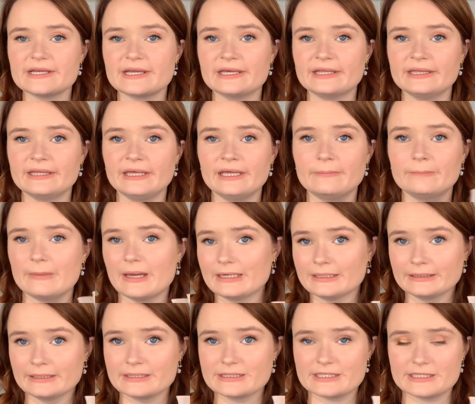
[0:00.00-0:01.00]
in the
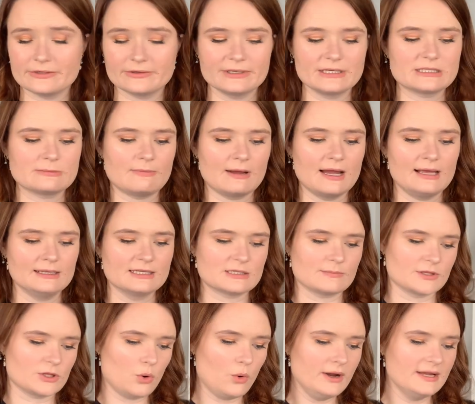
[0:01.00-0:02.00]
Maidenland series by
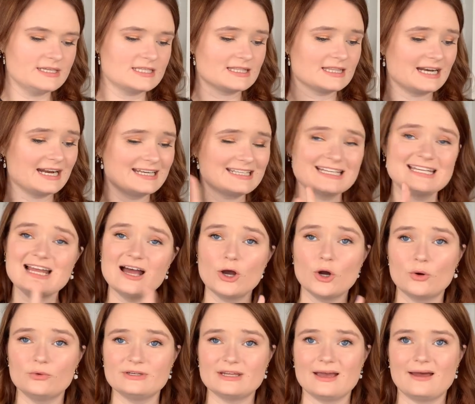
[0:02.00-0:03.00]
Elizabeth Hoyt that I did not
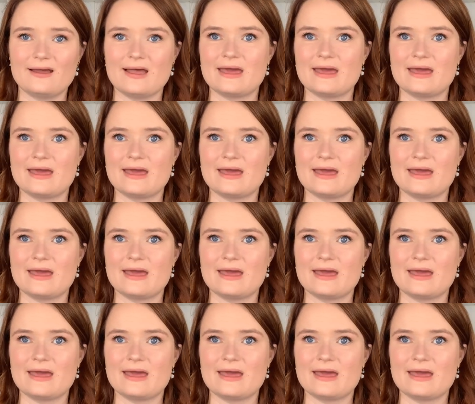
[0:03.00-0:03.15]
own yet,